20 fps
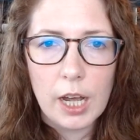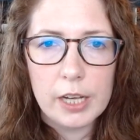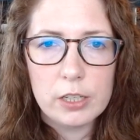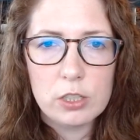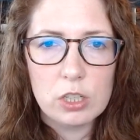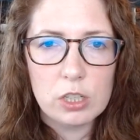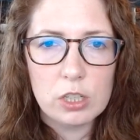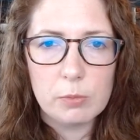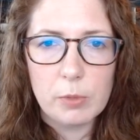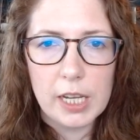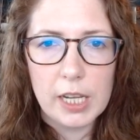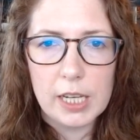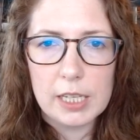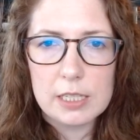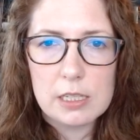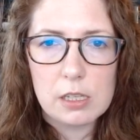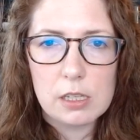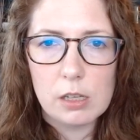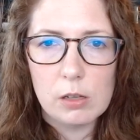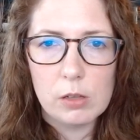I shook my
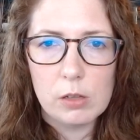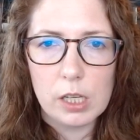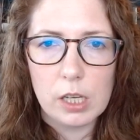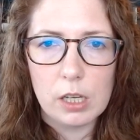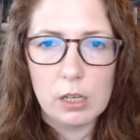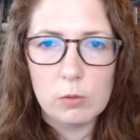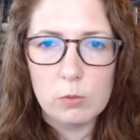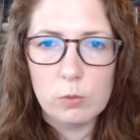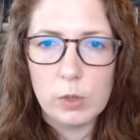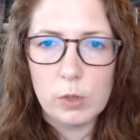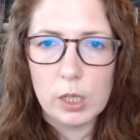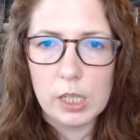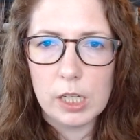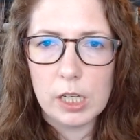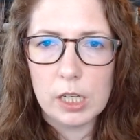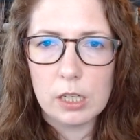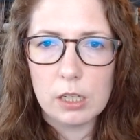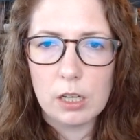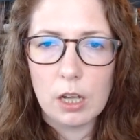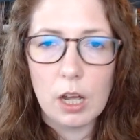head slowly,
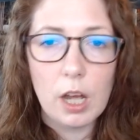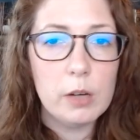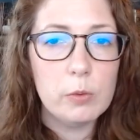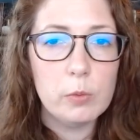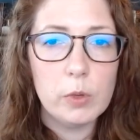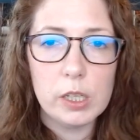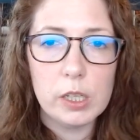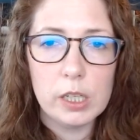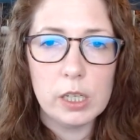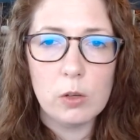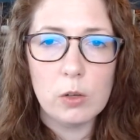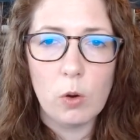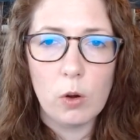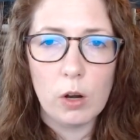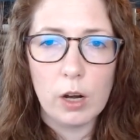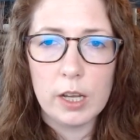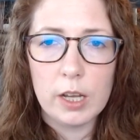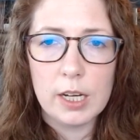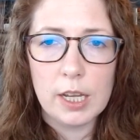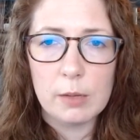unwilling
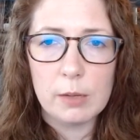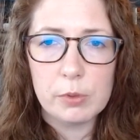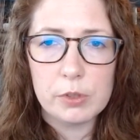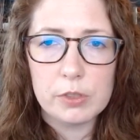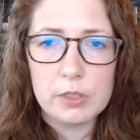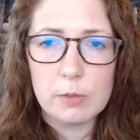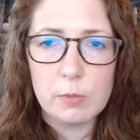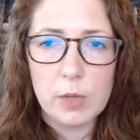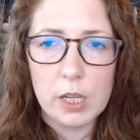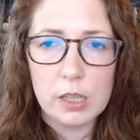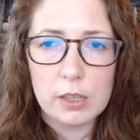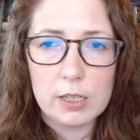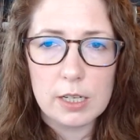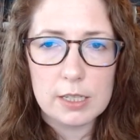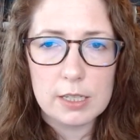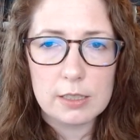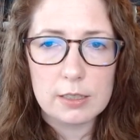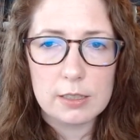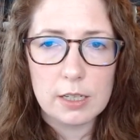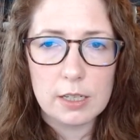or unable to make the
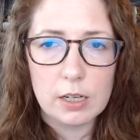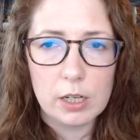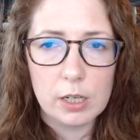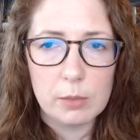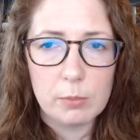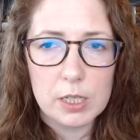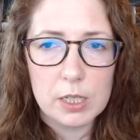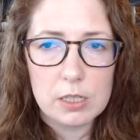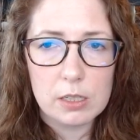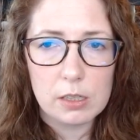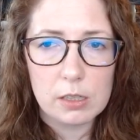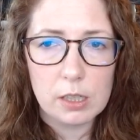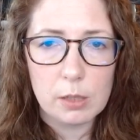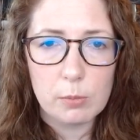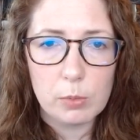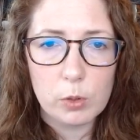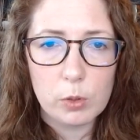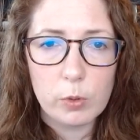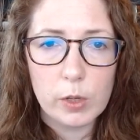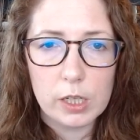necessary mental
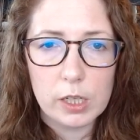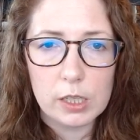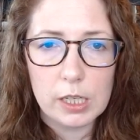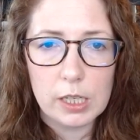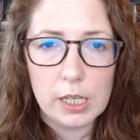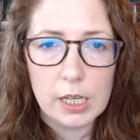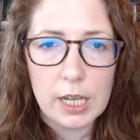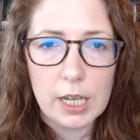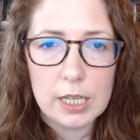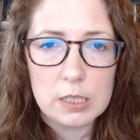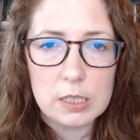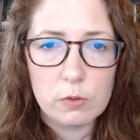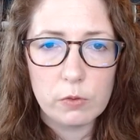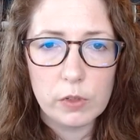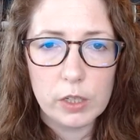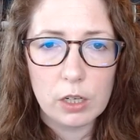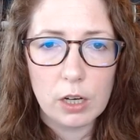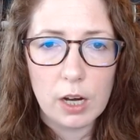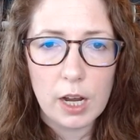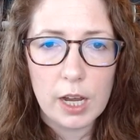leap quickly as
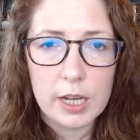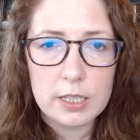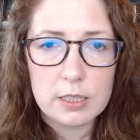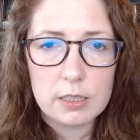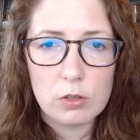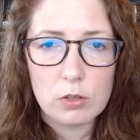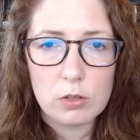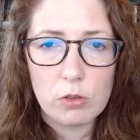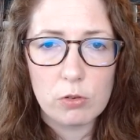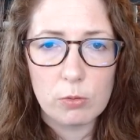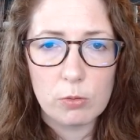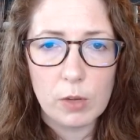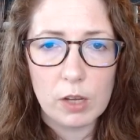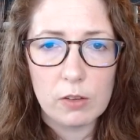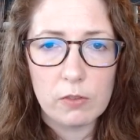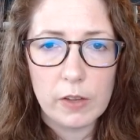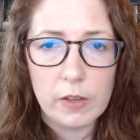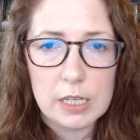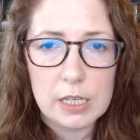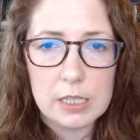fear iced through
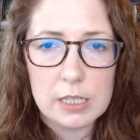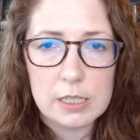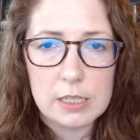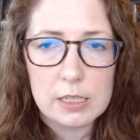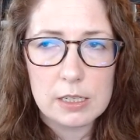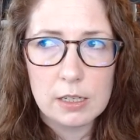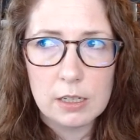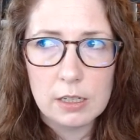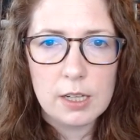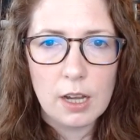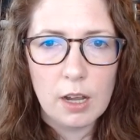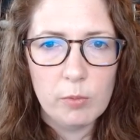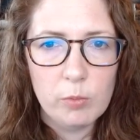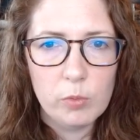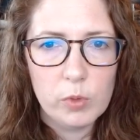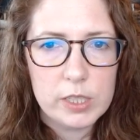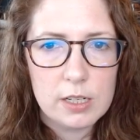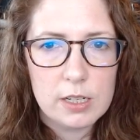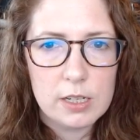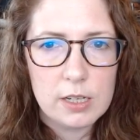my veins. Tum
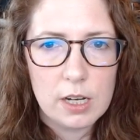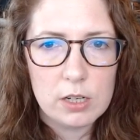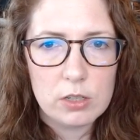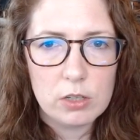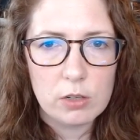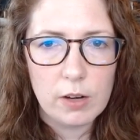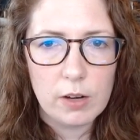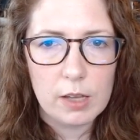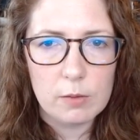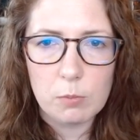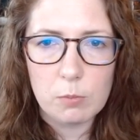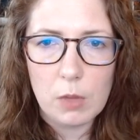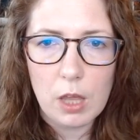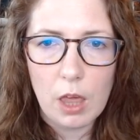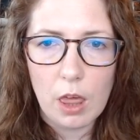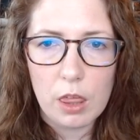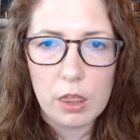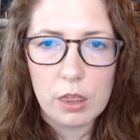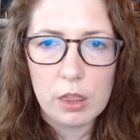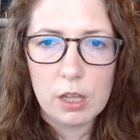was a Nezharet
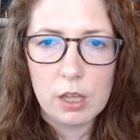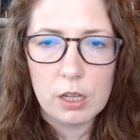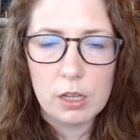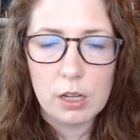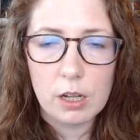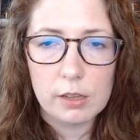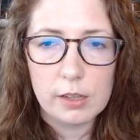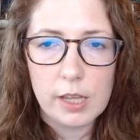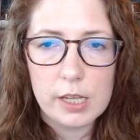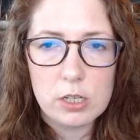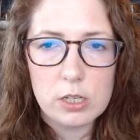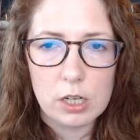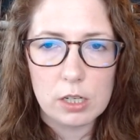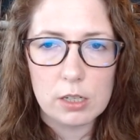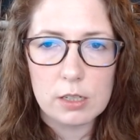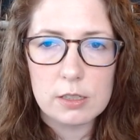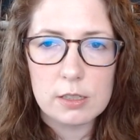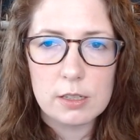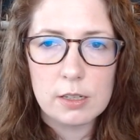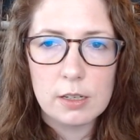myth, a
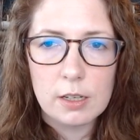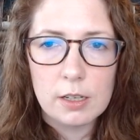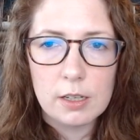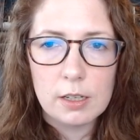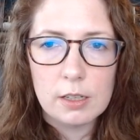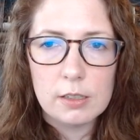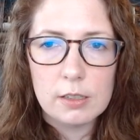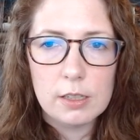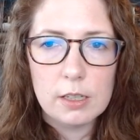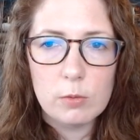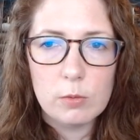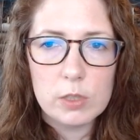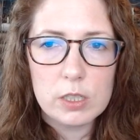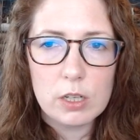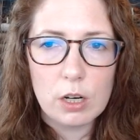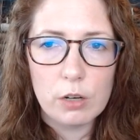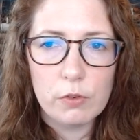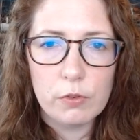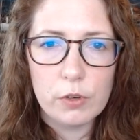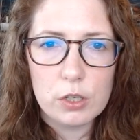legend. He was
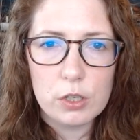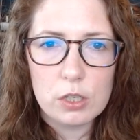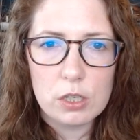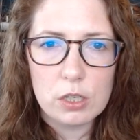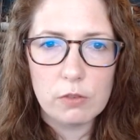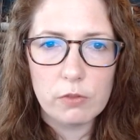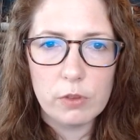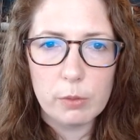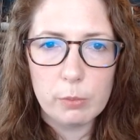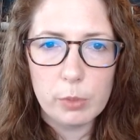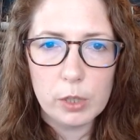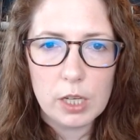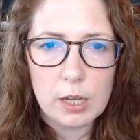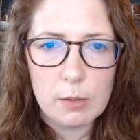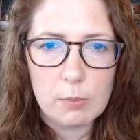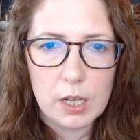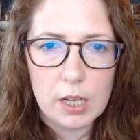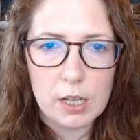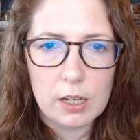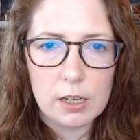our version of the
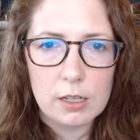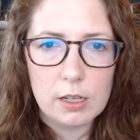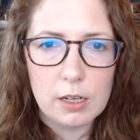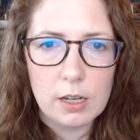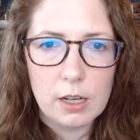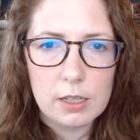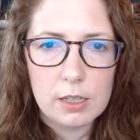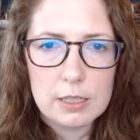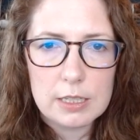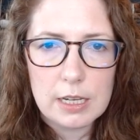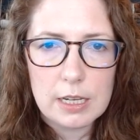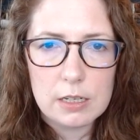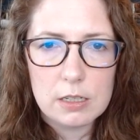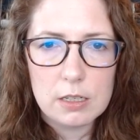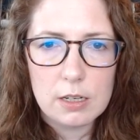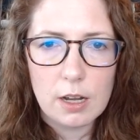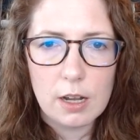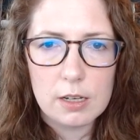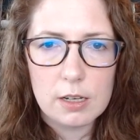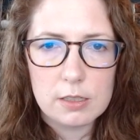boogeyman, said
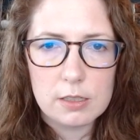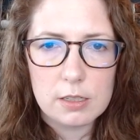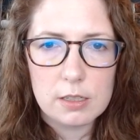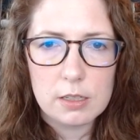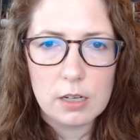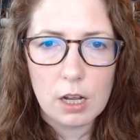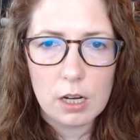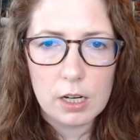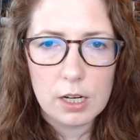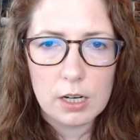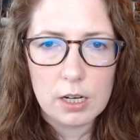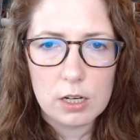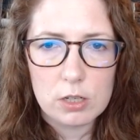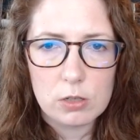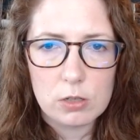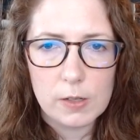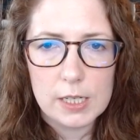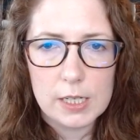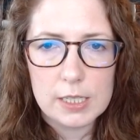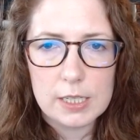to hunt naughty
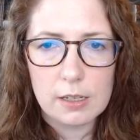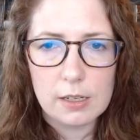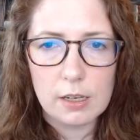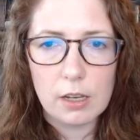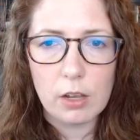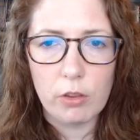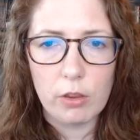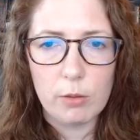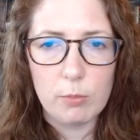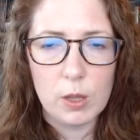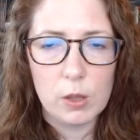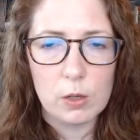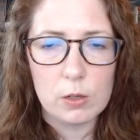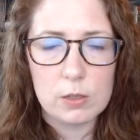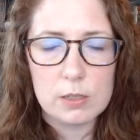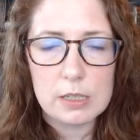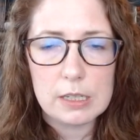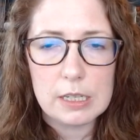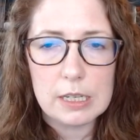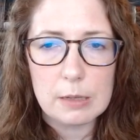Nezharets and kill them in their
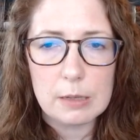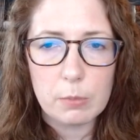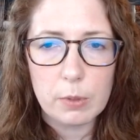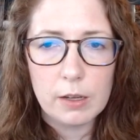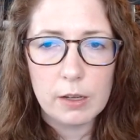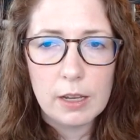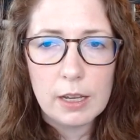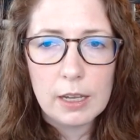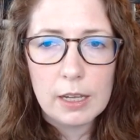sleep.